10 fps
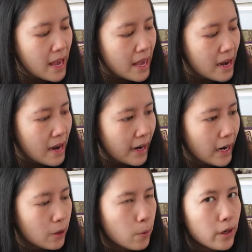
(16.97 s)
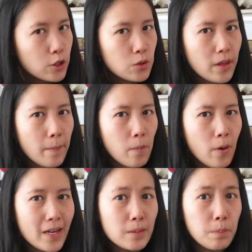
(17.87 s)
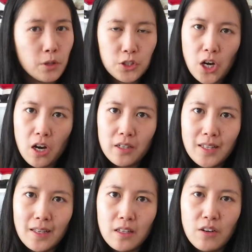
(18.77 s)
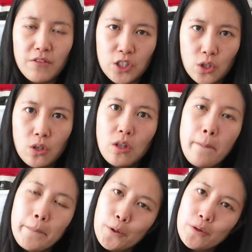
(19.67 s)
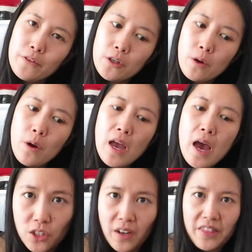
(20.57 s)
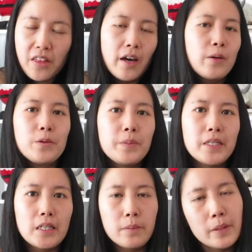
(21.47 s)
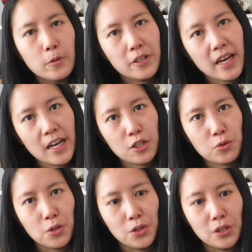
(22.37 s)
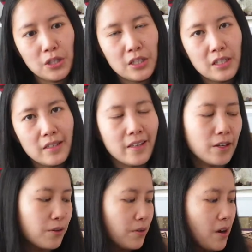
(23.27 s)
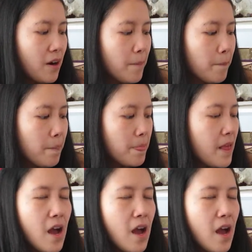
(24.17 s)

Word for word: and I kind of want to do them more as book talk than official book review so I thought it would be a little bit more casual here um,